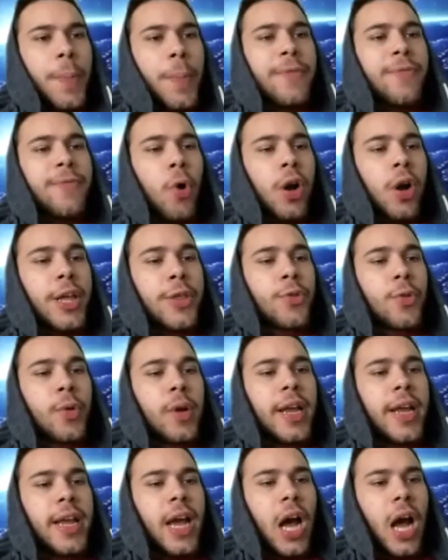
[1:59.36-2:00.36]

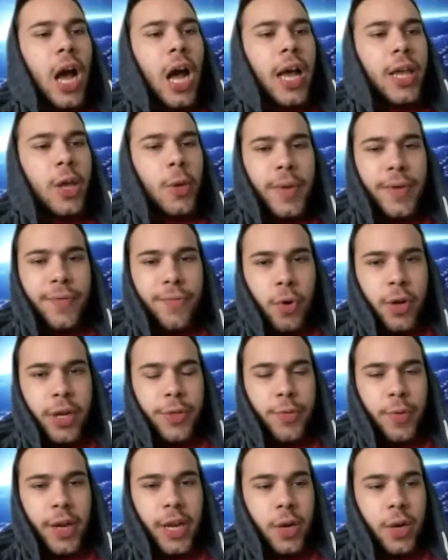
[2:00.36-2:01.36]
43. He'll be
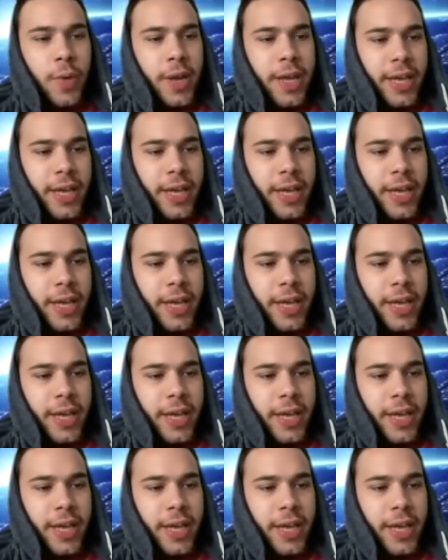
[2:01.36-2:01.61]
43 in a week.